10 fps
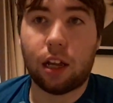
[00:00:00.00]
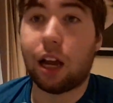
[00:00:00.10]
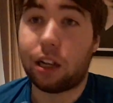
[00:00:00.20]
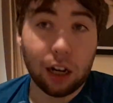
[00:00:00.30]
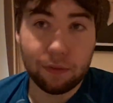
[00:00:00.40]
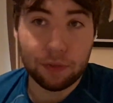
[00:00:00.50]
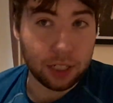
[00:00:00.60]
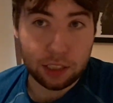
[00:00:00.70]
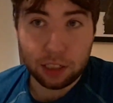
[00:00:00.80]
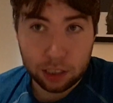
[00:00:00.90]
a
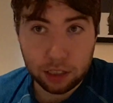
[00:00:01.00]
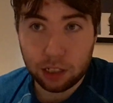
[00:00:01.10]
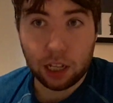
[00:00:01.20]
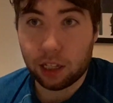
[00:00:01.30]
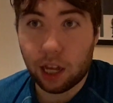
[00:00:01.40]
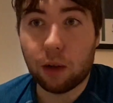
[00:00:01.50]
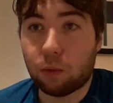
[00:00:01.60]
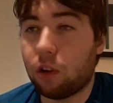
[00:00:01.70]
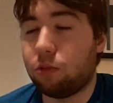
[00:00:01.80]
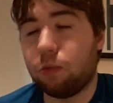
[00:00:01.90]
conflict, like a
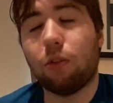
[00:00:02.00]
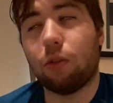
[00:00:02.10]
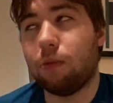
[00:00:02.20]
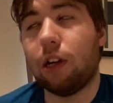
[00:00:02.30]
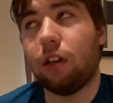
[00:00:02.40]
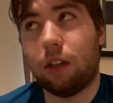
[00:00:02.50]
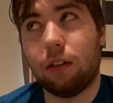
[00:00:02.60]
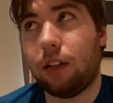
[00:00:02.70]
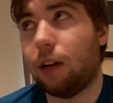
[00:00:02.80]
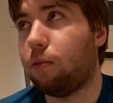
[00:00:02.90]
world war
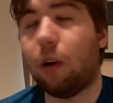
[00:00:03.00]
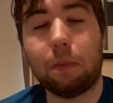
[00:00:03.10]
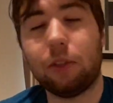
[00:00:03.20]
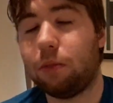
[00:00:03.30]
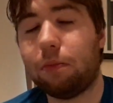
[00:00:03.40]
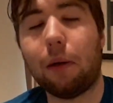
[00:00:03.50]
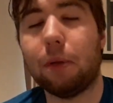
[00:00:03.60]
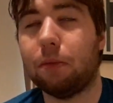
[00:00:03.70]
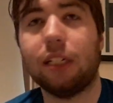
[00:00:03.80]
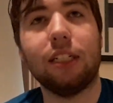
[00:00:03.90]
will erupt,
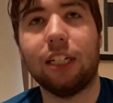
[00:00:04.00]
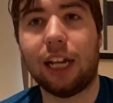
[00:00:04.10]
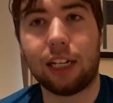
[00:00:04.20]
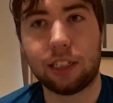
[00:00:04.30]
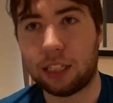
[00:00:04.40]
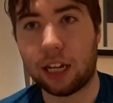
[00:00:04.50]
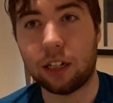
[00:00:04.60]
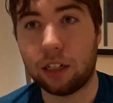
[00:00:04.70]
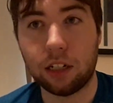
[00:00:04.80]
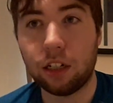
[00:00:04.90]
probably within the next
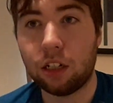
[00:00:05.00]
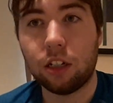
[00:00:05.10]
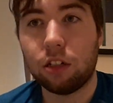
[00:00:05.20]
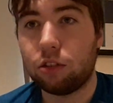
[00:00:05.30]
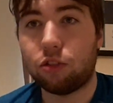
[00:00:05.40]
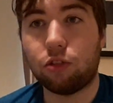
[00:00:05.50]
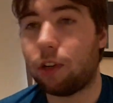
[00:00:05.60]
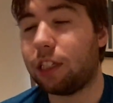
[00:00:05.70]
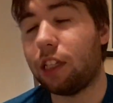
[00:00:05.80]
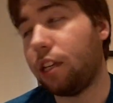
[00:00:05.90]
10 to
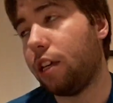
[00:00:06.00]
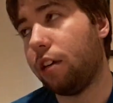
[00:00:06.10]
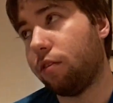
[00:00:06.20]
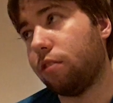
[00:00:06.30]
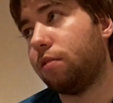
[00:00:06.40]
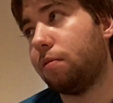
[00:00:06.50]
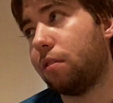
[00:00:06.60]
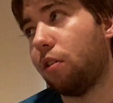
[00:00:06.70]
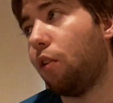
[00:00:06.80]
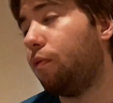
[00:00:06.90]
20 years,
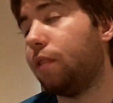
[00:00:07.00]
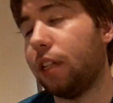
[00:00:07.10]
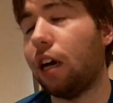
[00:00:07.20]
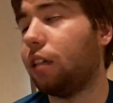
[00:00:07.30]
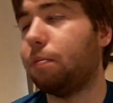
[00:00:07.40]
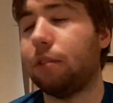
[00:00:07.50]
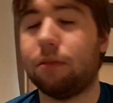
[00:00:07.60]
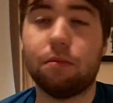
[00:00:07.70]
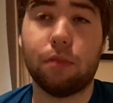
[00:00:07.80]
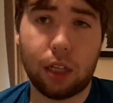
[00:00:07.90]
hopefully not, but
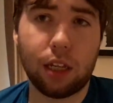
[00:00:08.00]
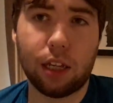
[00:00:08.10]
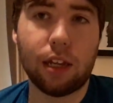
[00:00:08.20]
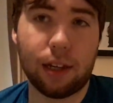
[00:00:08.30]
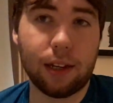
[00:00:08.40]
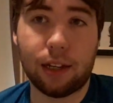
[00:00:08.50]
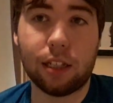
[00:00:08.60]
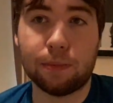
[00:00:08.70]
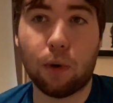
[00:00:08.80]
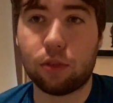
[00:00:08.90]

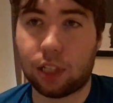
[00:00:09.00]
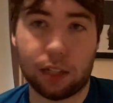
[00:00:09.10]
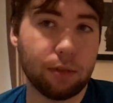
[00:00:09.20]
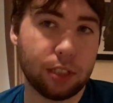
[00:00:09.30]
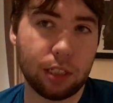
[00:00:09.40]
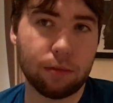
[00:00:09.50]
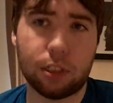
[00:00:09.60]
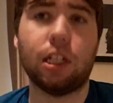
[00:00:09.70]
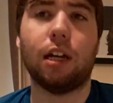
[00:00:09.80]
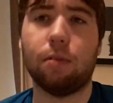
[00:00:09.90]
it's most likely, we see
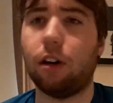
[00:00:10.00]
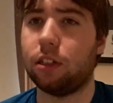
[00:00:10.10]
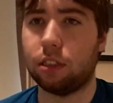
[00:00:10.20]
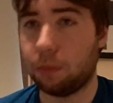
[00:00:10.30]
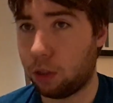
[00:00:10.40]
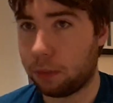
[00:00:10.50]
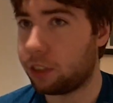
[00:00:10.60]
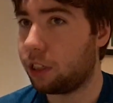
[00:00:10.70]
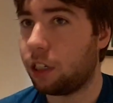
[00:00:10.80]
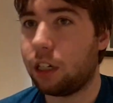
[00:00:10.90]
with Taiwan at the
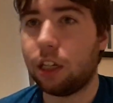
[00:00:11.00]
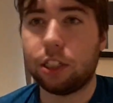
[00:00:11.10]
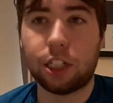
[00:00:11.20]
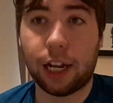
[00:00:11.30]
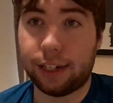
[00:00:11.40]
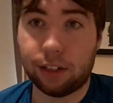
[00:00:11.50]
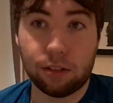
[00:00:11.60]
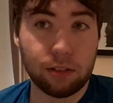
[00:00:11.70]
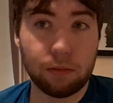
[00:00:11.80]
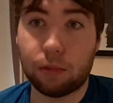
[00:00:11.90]
moment,
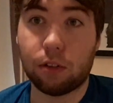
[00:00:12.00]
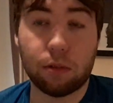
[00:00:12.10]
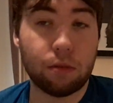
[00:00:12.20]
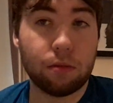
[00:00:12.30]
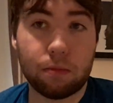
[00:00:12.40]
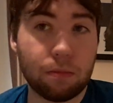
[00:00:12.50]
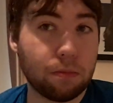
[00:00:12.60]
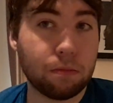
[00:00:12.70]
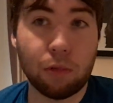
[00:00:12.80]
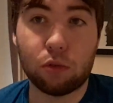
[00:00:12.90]
China will
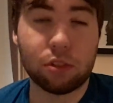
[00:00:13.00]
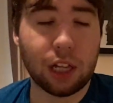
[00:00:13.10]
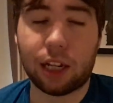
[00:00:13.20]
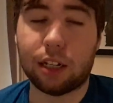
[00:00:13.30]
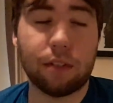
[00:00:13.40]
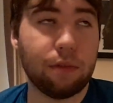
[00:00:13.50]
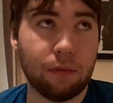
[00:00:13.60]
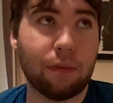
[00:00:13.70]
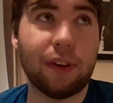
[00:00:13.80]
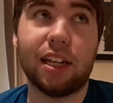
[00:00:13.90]
most likely
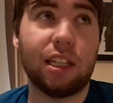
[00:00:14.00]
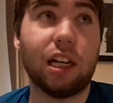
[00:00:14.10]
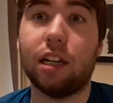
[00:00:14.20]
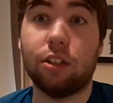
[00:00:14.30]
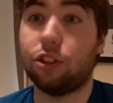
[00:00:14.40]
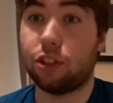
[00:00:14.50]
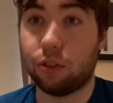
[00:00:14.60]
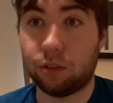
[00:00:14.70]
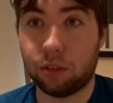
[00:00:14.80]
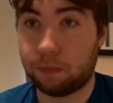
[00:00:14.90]
invade the island
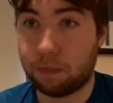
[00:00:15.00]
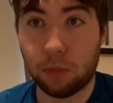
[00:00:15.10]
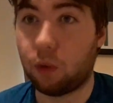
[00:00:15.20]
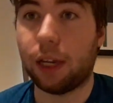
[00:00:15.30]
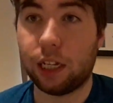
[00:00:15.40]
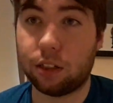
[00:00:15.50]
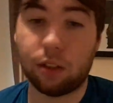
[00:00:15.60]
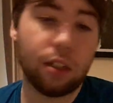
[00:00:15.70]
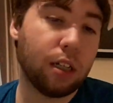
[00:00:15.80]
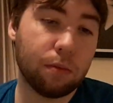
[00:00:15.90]
sooner or later,
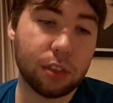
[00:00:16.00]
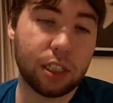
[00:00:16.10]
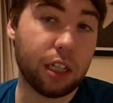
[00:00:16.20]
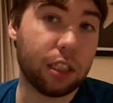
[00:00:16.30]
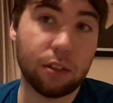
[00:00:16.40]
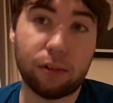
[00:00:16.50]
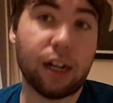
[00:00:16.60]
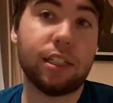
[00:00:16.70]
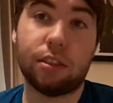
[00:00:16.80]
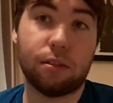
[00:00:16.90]
we see in the
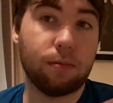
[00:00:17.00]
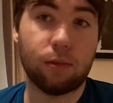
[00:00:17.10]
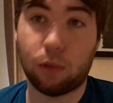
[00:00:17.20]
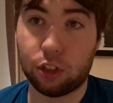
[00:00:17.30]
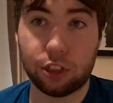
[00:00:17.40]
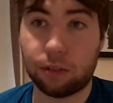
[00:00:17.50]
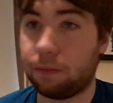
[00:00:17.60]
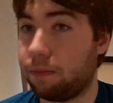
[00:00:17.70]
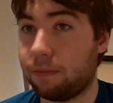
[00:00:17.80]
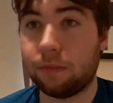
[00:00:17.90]
West with Russia,
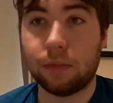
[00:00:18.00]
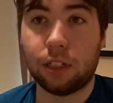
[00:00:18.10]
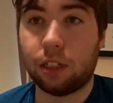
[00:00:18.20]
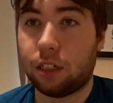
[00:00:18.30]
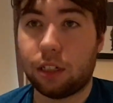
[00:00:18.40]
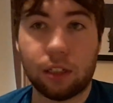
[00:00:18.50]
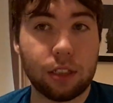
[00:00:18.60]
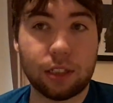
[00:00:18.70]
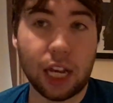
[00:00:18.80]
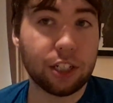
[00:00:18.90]

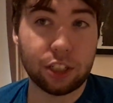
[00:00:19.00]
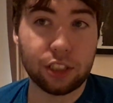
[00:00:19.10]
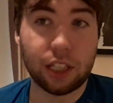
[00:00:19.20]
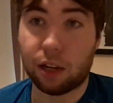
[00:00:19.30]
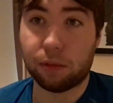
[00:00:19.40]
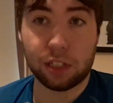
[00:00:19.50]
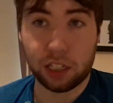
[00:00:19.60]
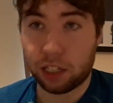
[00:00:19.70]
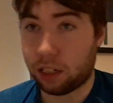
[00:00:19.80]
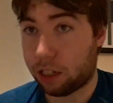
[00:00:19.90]
tensions there, we
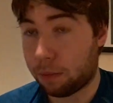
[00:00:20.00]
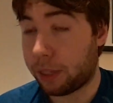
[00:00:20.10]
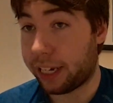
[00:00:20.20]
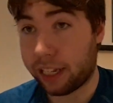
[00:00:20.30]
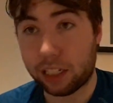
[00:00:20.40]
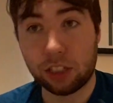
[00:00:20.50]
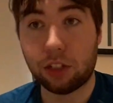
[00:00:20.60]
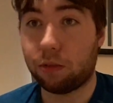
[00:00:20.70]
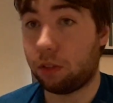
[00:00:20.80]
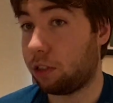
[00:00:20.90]
see in the Middle East
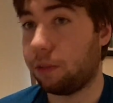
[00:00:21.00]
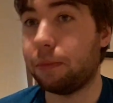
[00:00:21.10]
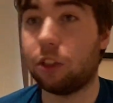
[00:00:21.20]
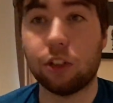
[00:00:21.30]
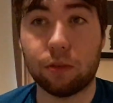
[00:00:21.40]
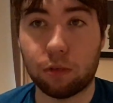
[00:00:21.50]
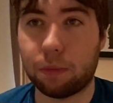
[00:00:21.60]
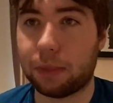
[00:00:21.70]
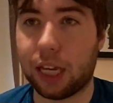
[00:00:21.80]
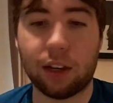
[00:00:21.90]
too, something could
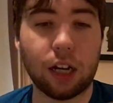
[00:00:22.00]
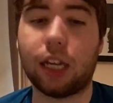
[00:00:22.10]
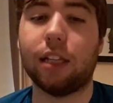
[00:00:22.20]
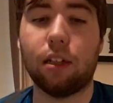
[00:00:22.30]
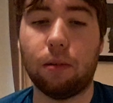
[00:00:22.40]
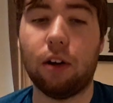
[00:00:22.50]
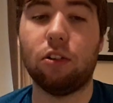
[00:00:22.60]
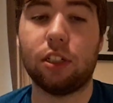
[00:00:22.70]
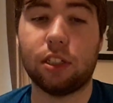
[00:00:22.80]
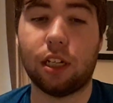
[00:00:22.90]
erupt there. Again, the
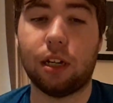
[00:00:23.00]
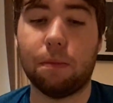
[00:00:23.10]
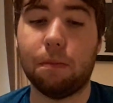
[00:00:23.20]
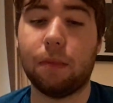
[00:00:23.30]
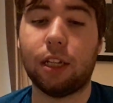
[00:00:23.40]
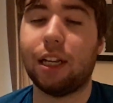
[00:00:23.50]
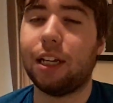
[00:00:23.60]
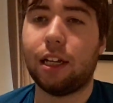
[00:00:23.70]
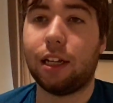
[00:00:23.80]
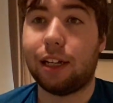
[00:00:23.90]
world is at
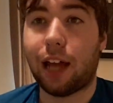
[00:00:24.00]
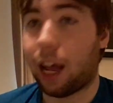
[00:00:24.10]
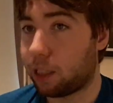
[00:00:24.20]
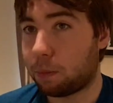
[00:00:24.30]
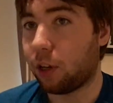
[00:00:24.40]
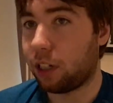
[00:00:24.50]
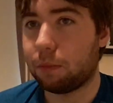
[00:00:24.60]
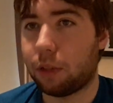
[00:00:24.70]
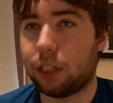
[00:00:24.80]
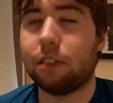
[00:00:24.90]
a
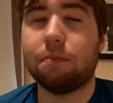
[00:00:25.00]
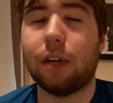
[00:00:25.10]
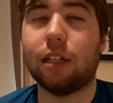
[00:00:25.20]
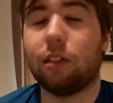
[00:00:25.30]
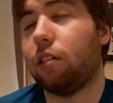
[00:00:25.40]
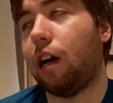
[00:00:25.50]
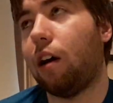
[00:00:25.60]
boiling point, and